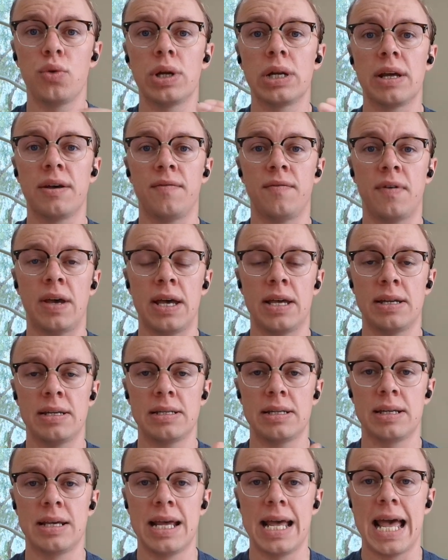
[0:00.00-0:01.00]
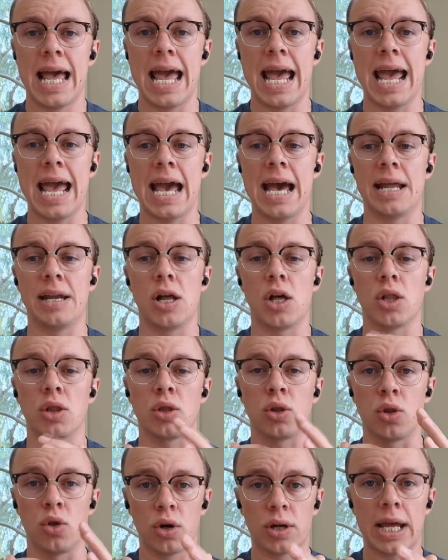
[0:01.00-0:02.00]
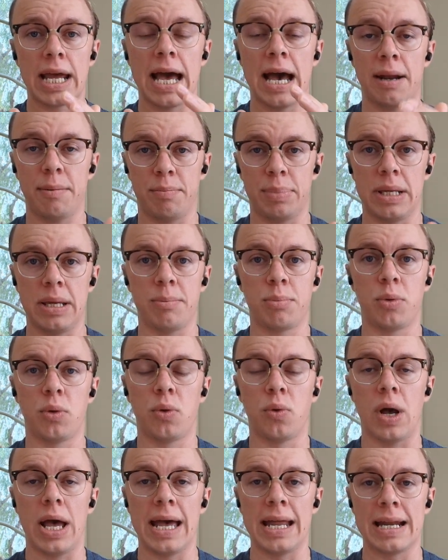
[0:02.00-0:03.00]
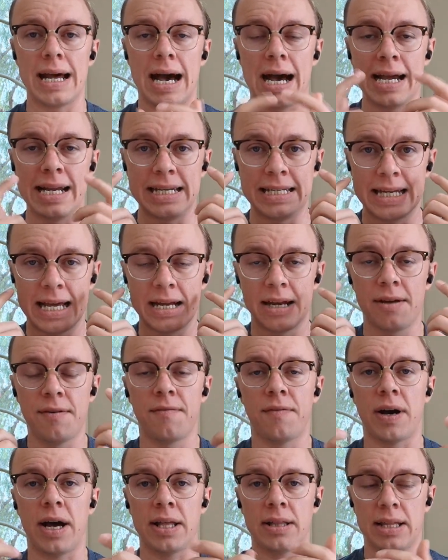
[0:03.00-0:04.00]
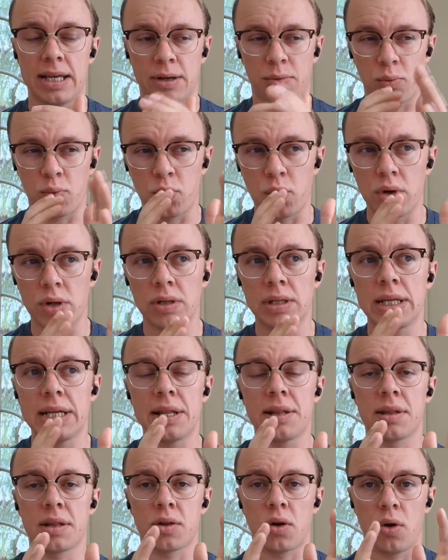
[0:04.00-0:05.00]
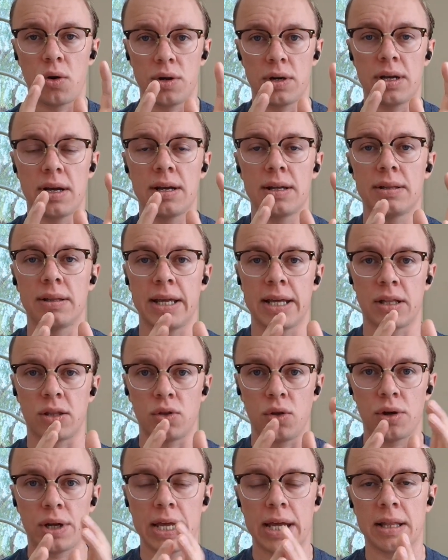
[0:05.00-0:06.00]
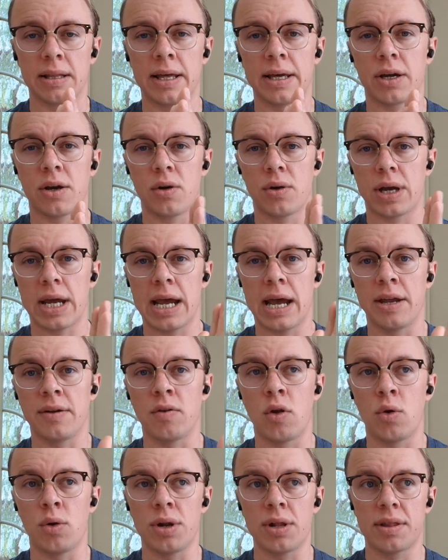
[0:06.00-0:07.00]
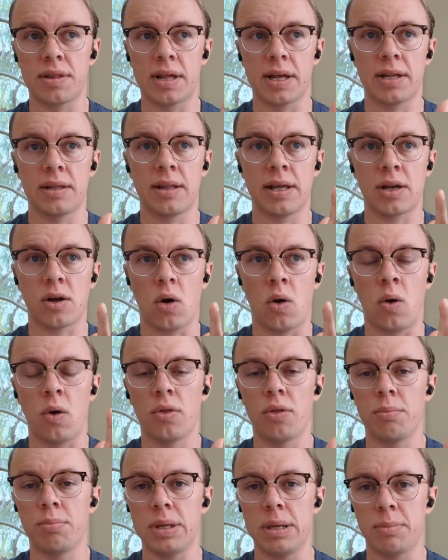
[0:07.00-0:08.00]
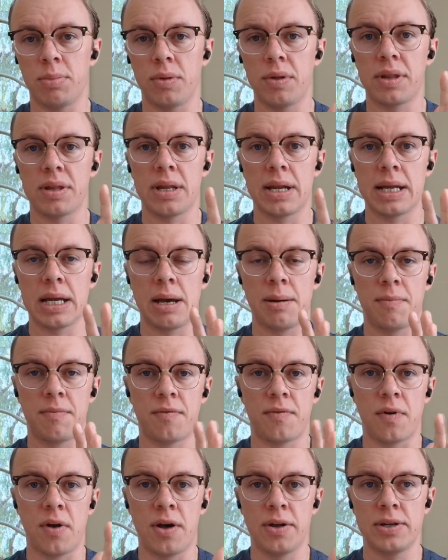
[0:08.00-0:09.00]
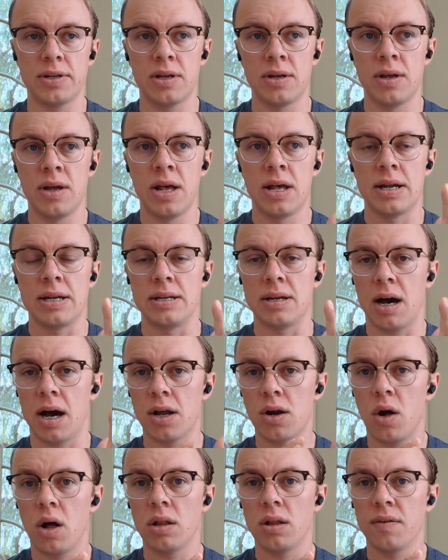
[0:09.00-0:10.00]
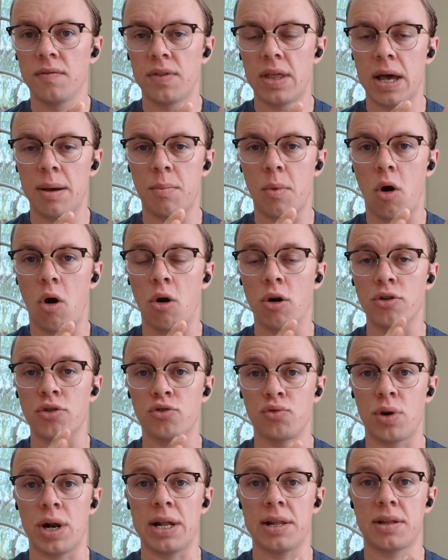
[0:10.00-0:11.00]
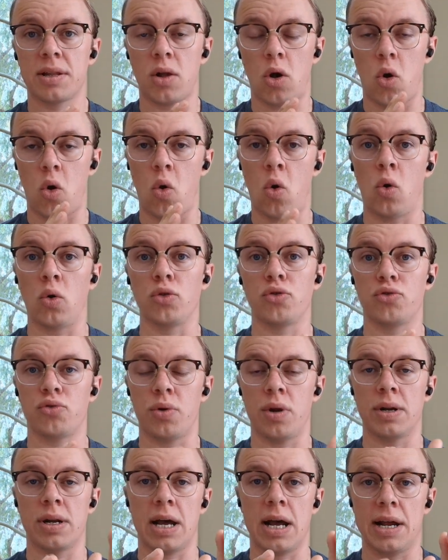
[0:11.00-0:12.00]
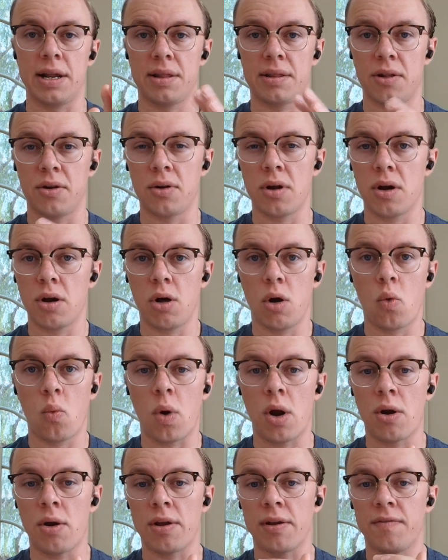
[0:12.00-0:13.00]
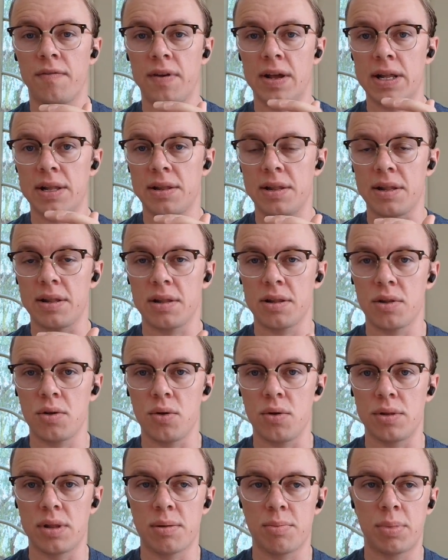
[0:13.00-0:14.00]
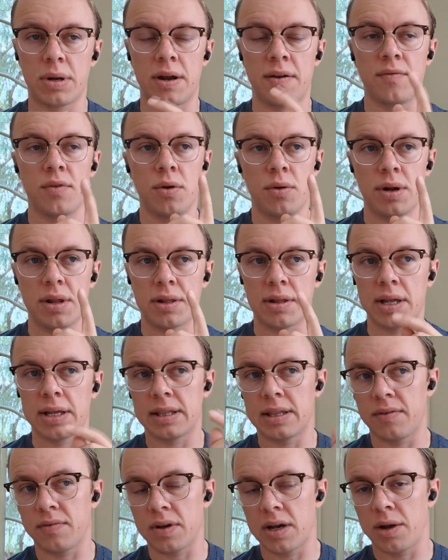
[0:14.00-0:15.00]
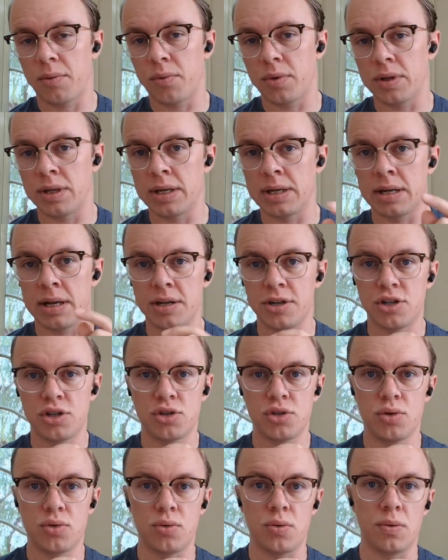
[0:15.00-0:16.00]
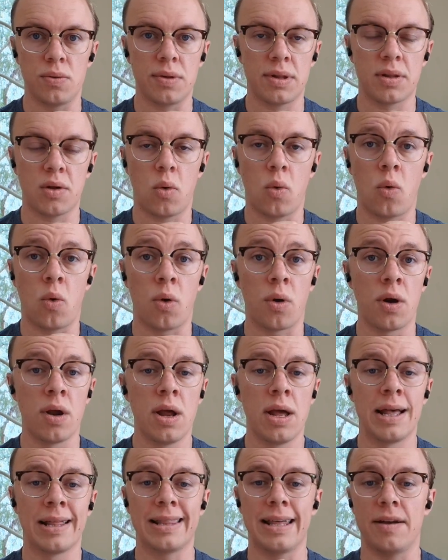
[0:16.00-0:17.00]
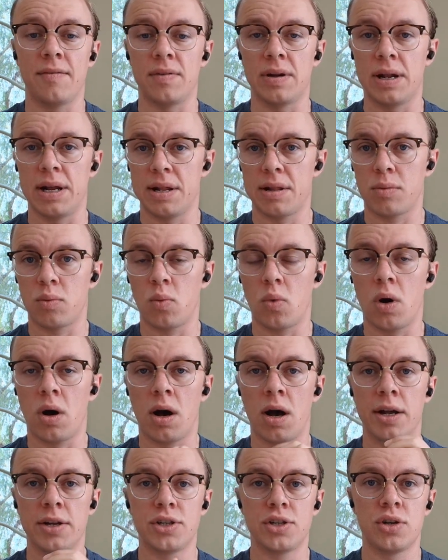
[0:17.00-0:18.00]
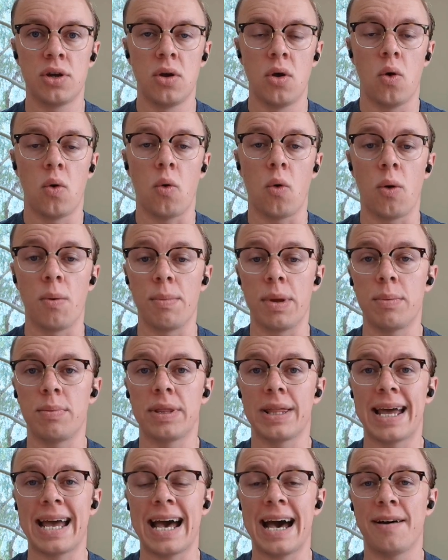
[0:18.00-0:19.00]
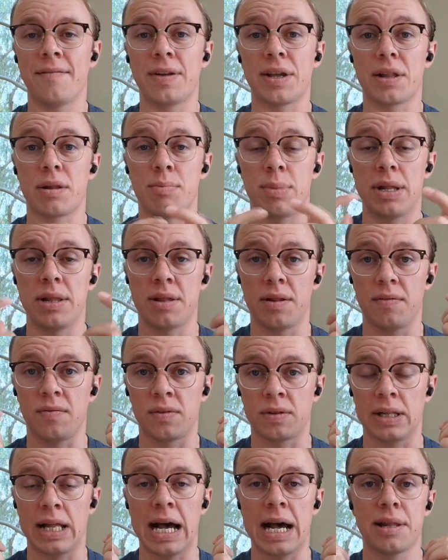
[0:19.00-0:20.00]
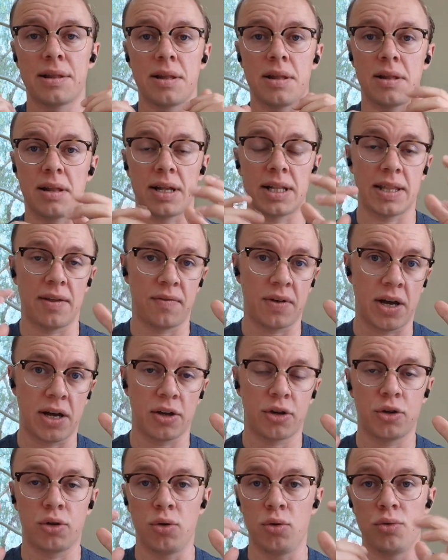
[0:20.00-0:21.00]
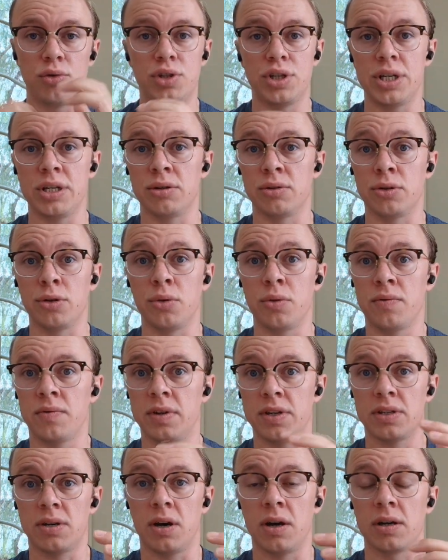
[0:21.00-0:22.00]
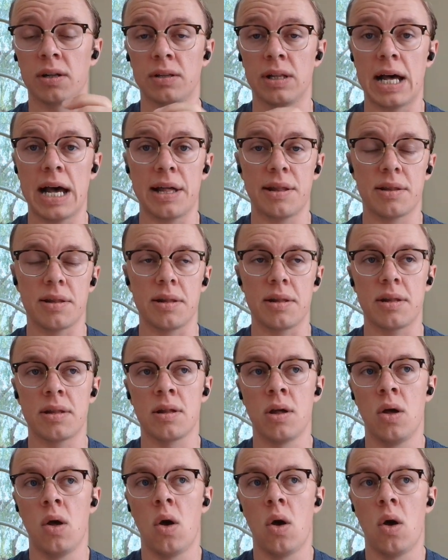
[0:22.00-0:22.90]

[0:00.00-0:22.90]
an event and look at people and identify like really start like looking like okay i noticed that like all the people sitting up front not all of them are dressed ultra nice they're not all wearing fancy suits but i've noticed like they've got really nice shoes or they have a nice watch or maybe they have expensive glasses like they've got gucci or louis vuitton glasses